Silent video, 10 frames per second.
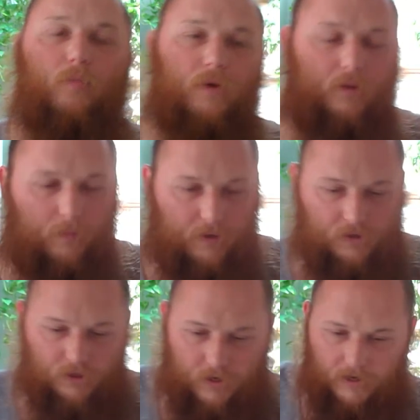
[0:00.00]
but let me
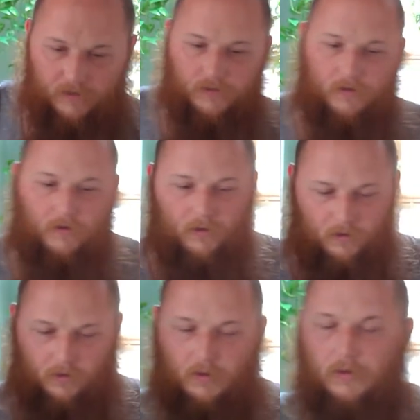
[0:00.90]
just ask.
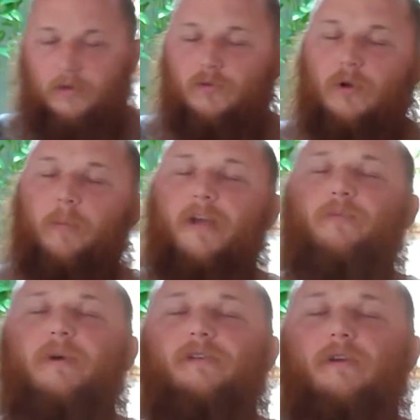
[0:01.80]
So
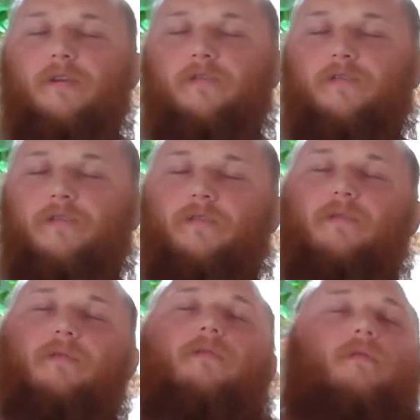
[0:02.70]
imagine myself
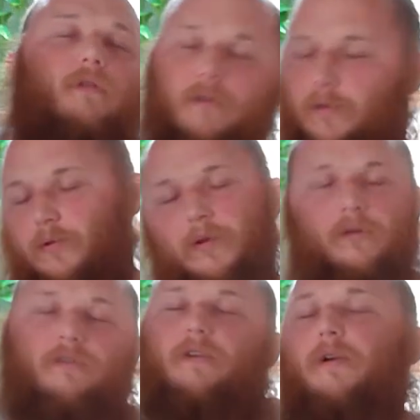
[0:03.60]

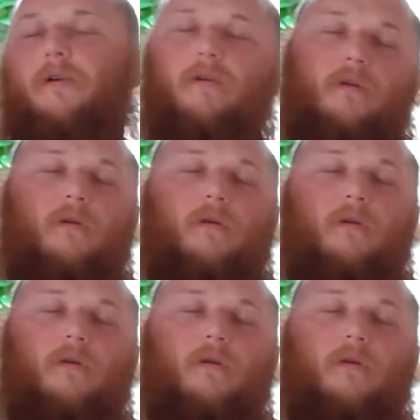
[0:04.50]
get centered.